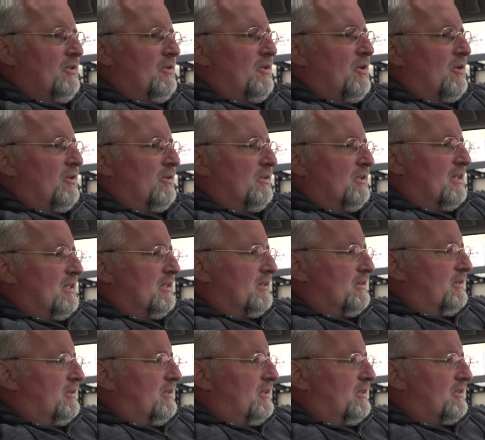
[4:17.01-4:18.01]
Don't
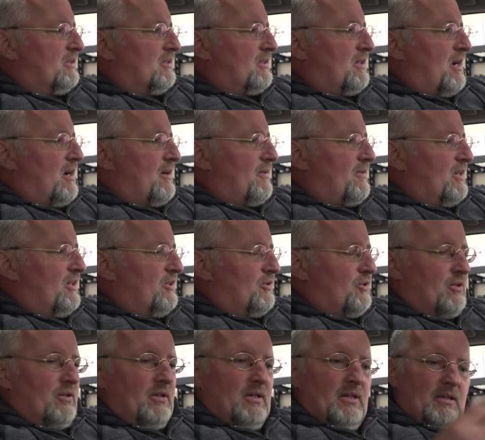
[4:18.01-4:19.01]
get
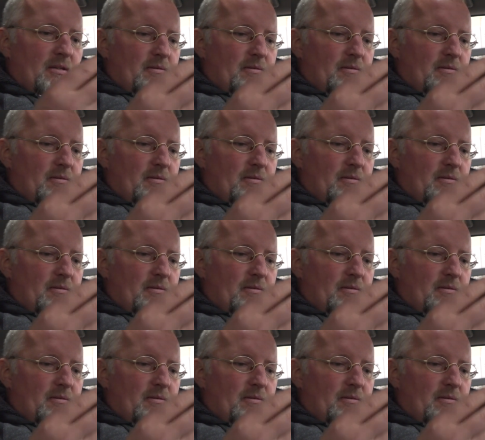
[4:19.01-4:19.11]
discouraged